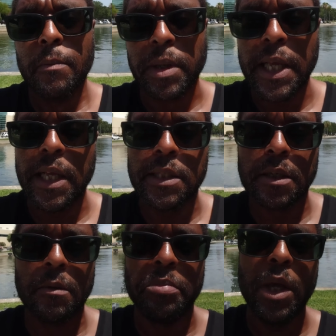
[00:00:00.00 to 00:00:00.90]

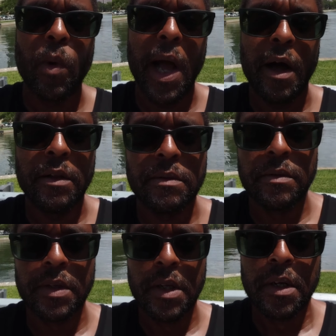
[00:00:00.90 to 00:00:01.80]
please be well
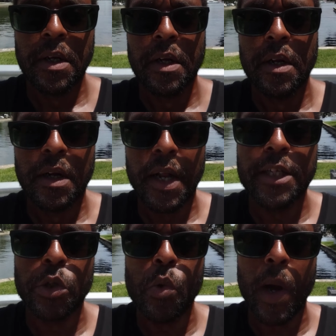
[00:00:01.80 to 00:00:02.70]
and do